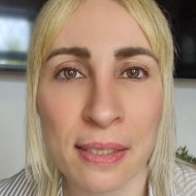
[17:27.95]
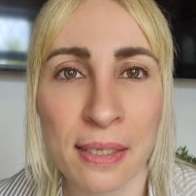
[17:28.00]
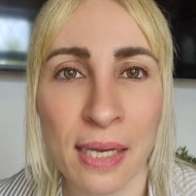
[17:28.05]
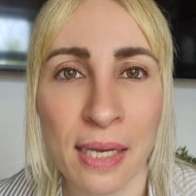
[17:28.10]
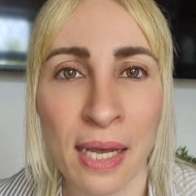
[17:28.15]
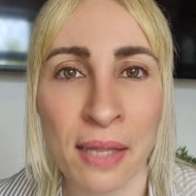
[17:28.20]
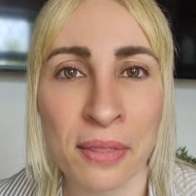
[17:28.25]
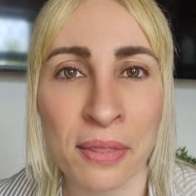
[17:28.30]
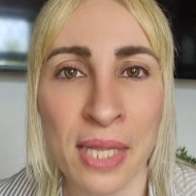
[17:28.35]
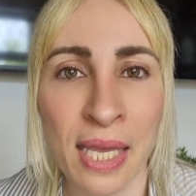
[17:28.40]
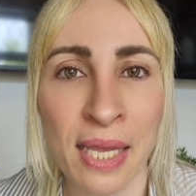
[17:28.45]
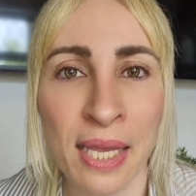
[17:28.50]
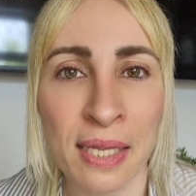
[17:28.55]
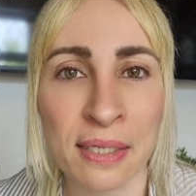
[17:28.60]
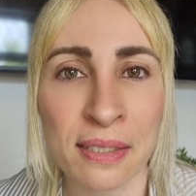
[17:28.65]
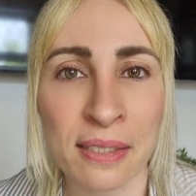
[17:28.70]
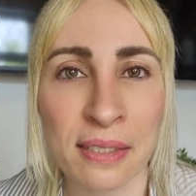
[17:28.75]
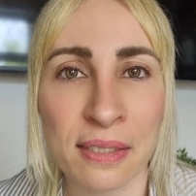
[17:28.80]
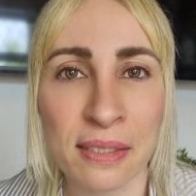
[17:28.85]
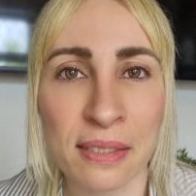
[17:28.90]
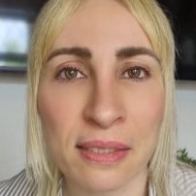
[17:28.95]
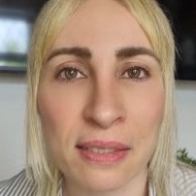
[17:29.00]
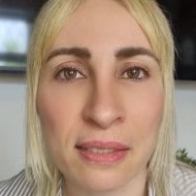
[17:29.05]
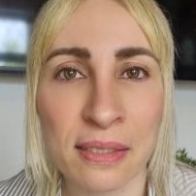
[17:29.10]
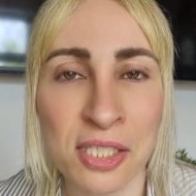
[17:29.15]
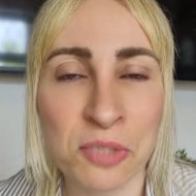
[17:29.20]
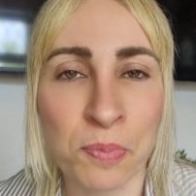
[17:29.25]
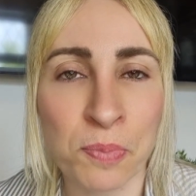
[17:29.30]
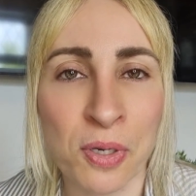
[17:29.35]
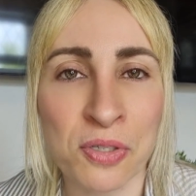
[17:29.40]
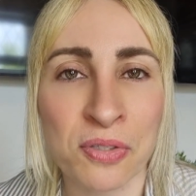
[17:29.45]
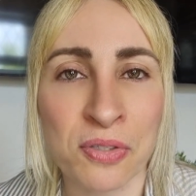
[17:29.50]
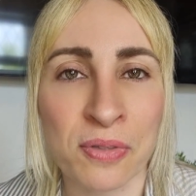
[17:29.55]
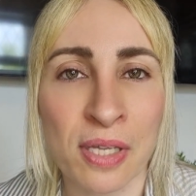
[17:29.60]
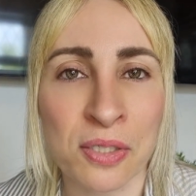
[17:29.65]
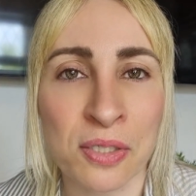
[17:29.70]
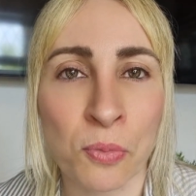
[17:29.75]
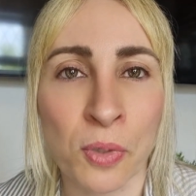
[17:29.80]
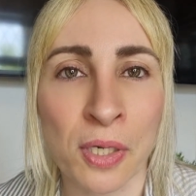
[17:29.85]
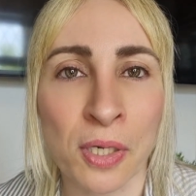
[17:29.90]
And then this person
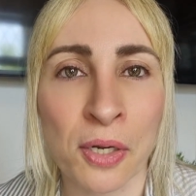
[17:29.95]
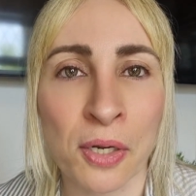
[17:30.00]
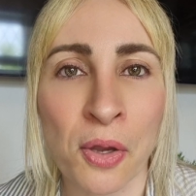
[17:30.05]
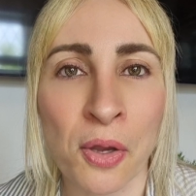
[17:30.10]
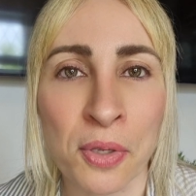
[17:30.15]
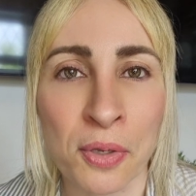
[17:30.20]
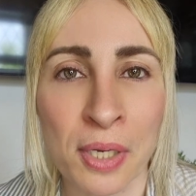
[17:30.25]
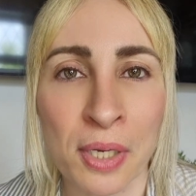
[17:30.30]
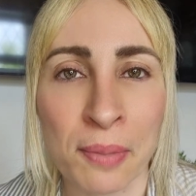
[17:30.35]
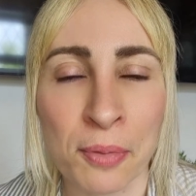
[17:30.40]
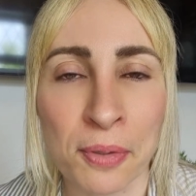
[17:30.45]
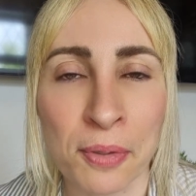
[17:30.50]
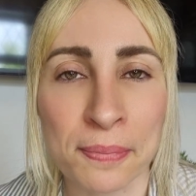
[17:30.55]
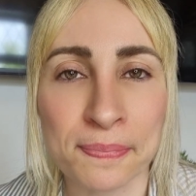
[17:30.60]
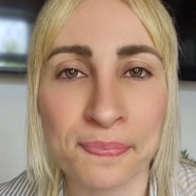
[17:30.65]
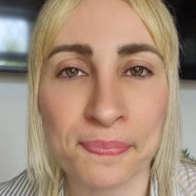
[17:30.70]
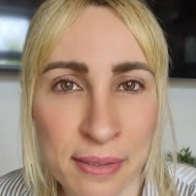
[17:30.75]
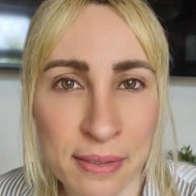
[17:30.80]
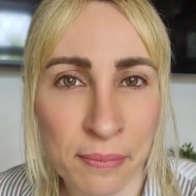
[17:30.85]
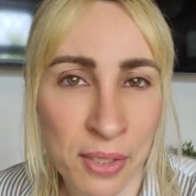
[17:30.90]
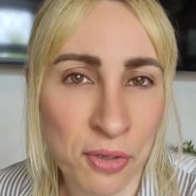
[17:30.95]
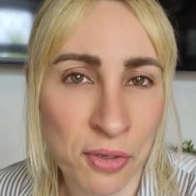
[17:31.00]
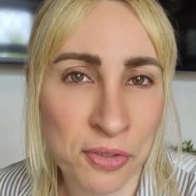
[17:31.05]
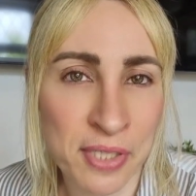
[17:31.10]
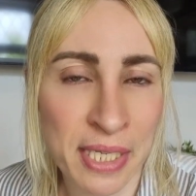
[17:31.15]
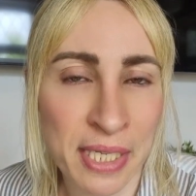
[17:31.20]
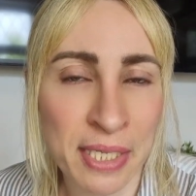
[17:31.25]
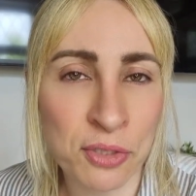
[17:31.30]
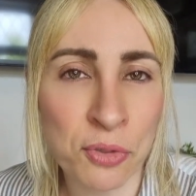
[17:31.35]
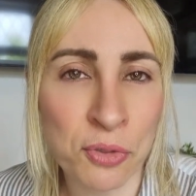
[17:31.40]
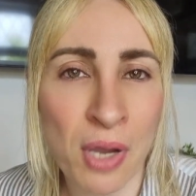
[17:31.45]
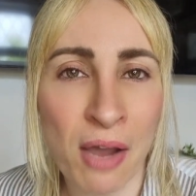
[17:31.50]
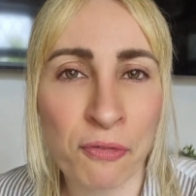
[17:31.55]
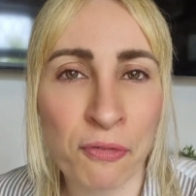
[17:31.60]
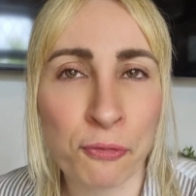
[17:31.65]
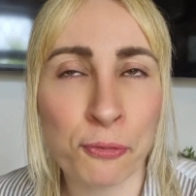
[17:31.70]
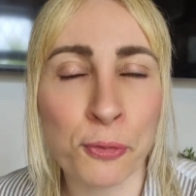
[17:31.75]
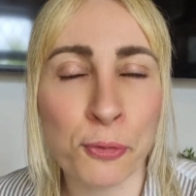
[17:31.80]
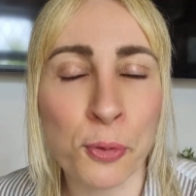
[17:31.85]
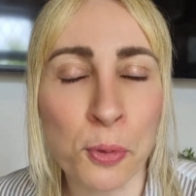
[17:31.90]
doesn't want to know you anymore because they need to
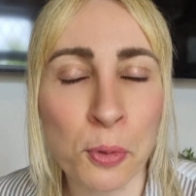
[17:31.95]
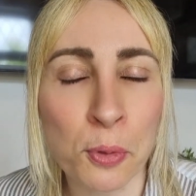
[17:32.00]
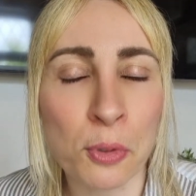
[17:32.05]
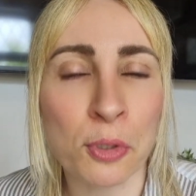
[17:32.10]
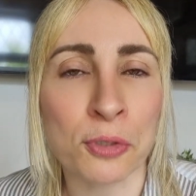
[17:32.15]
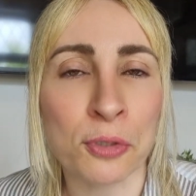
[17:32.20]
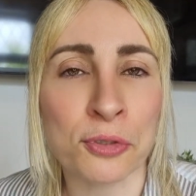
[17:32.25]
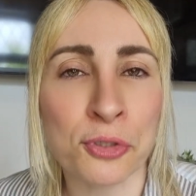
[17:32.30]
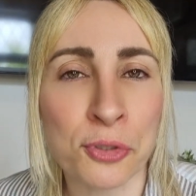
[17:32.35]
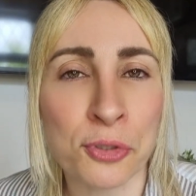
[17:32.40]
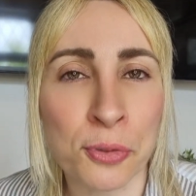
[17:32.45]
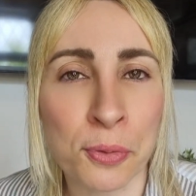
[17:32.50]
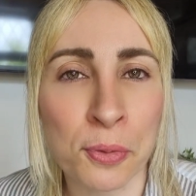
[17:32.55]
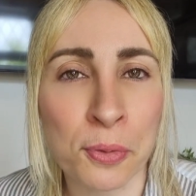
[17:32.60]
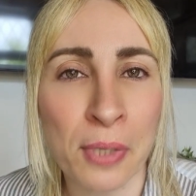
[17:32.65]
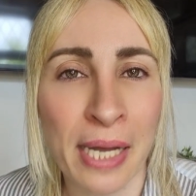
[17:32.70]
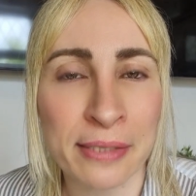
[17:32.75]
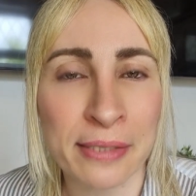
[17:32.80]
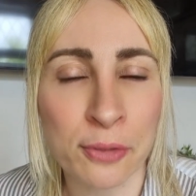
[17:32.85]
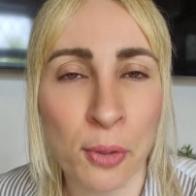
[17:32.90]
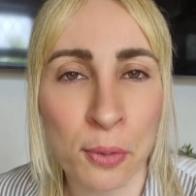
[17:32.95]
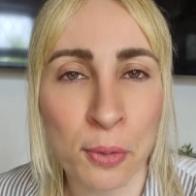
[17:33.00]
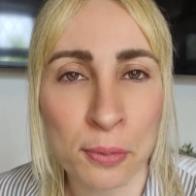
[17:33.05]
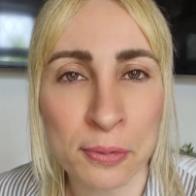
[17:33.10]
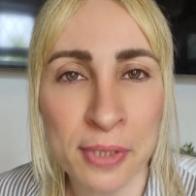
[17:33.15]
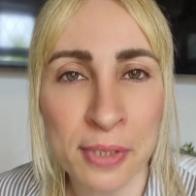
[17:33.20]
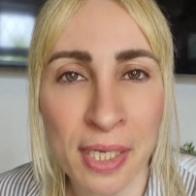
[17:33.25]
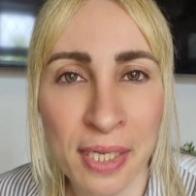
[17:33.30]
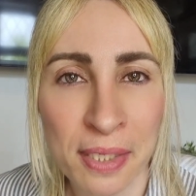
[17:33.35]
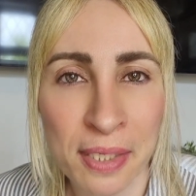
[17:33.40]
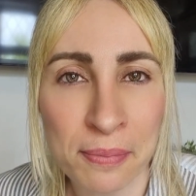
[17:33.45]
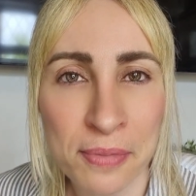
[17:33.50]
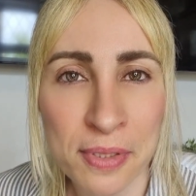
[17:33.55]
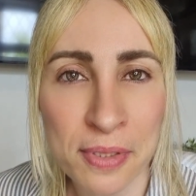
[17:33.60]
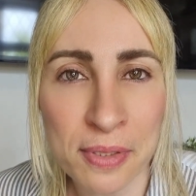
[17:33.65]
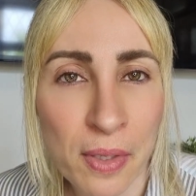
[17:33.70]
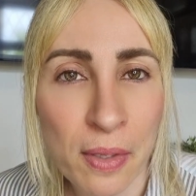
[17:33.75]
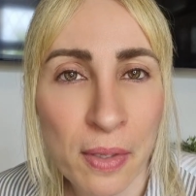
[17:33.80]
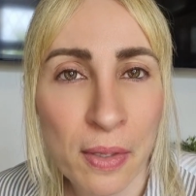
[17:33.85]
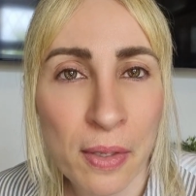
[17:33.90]
have full control at all
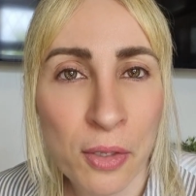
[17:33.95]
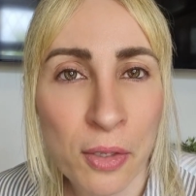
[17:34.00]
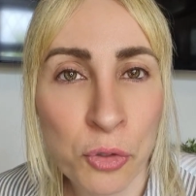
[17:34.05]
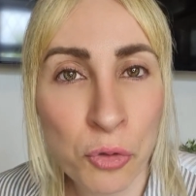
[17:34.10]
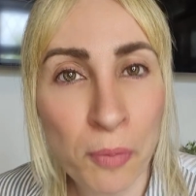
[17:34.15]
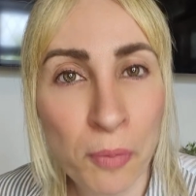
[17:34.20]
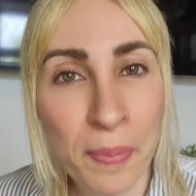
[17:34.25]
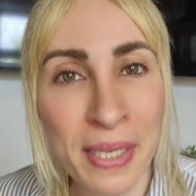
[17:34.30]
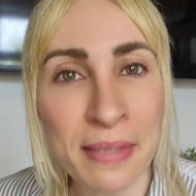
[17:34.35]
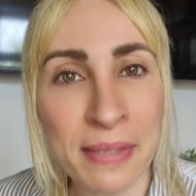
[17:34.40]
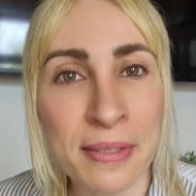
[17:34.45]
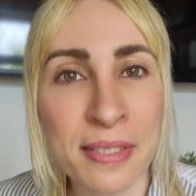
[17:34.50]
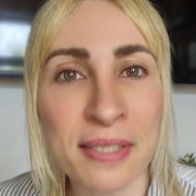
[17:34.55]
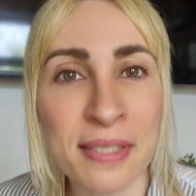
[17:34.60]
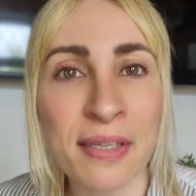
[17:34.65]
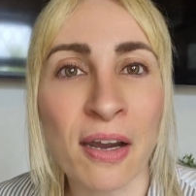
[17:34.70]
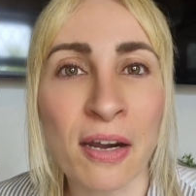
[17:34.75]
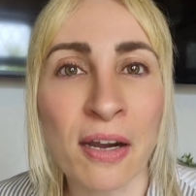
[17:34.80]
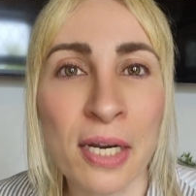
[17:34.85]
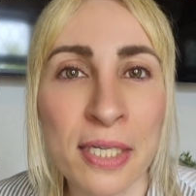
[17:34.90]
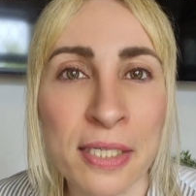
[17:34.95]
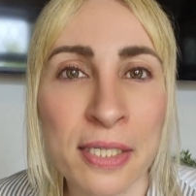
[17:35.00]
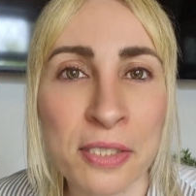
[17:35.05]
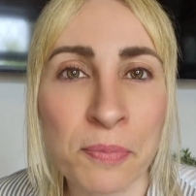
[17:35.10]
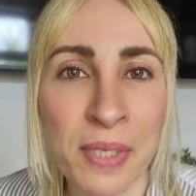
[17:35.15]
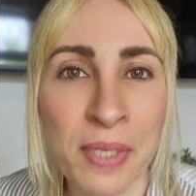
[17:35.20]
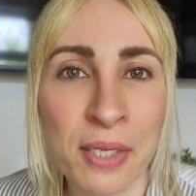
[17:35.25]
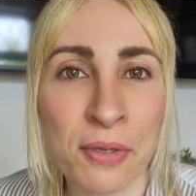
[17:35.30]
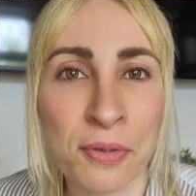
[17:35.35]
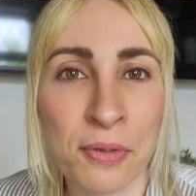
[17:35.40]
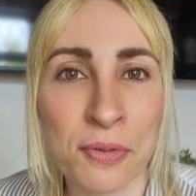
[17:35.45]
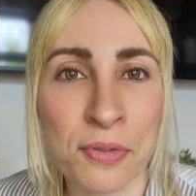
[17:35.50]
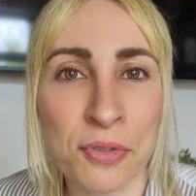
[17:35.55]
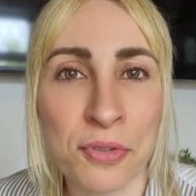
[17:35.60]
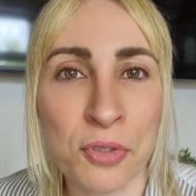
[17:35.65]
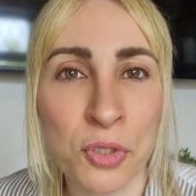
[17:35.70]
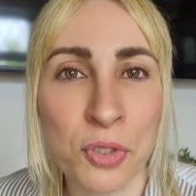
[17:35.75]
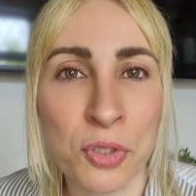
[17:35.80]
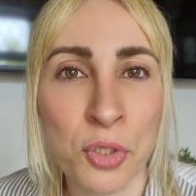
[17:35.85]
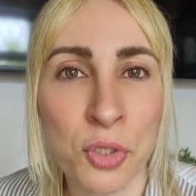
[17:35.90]
times. You're being discarded
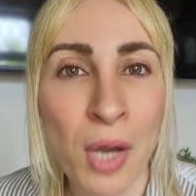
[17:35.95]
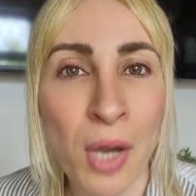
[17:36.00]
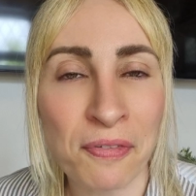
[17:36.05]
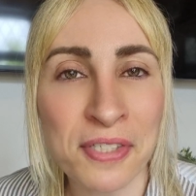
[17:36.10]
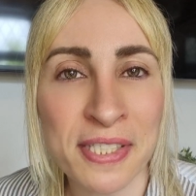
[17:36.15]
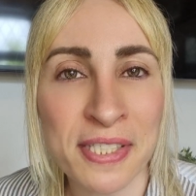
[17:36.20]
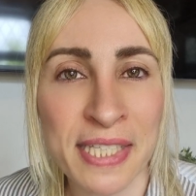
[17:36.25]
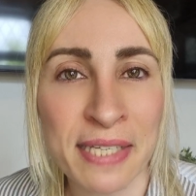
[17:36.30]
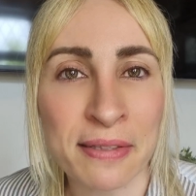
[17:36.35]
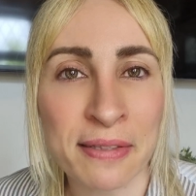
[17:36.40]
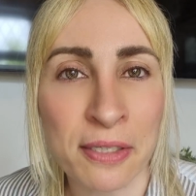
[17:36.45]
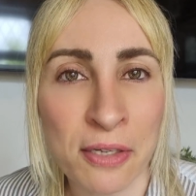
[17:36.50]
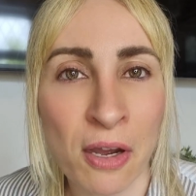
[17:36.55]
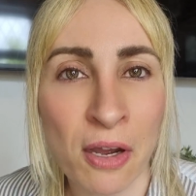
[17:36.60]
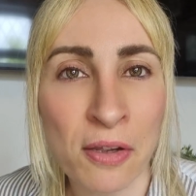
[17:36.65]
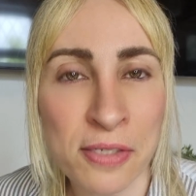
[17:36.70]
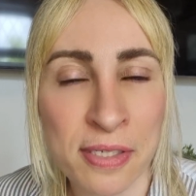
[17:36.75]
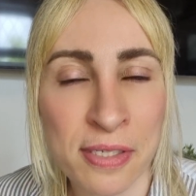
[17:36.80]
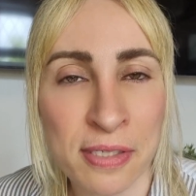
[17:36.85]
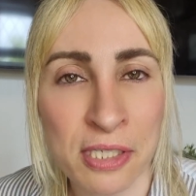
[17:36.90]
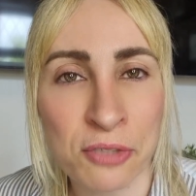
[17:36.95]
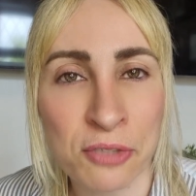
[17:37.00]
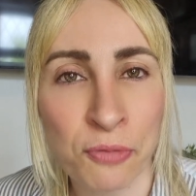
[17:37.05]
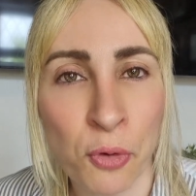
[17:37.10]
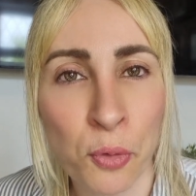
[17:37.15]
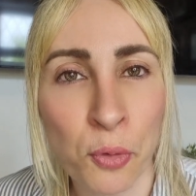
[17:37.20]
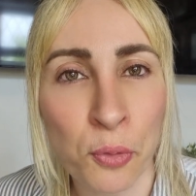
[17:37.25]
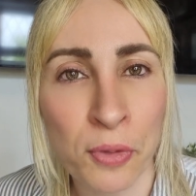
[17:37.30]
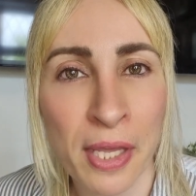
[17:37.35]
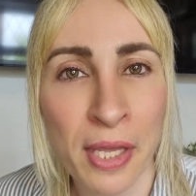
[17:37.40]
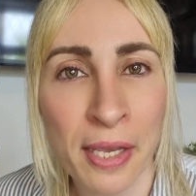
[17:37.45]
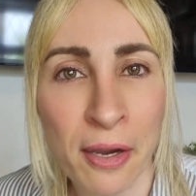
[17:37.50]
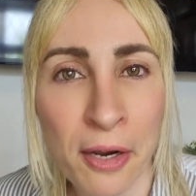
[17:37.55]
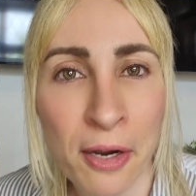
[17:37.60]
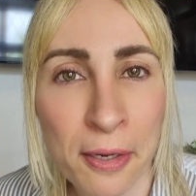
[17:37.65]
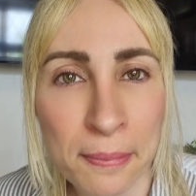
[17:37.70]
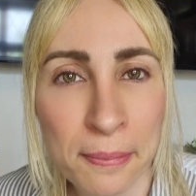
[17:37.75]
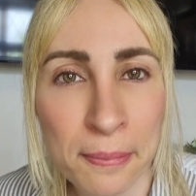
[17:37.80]
because you have seen the narcissist for who they are.